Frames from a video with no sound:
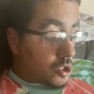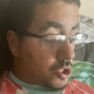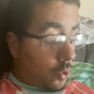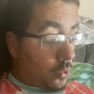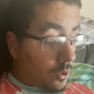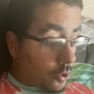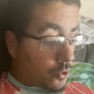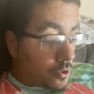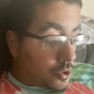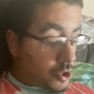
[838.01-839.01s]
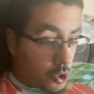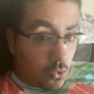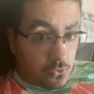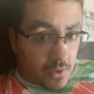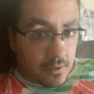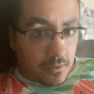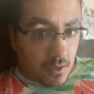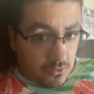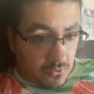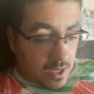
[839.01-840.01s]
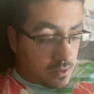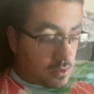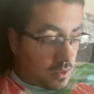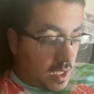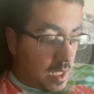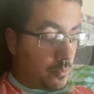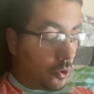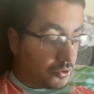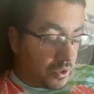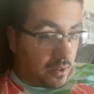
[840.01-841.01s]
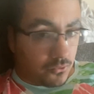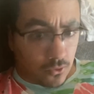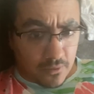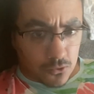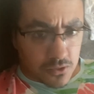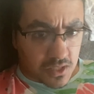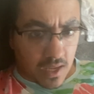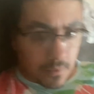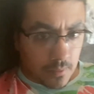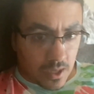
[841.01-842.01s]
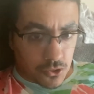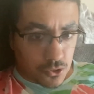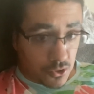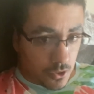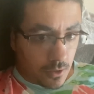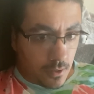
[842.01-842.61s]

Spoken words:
don't learn, show faith, confess, keep holding, forever stand the messenger.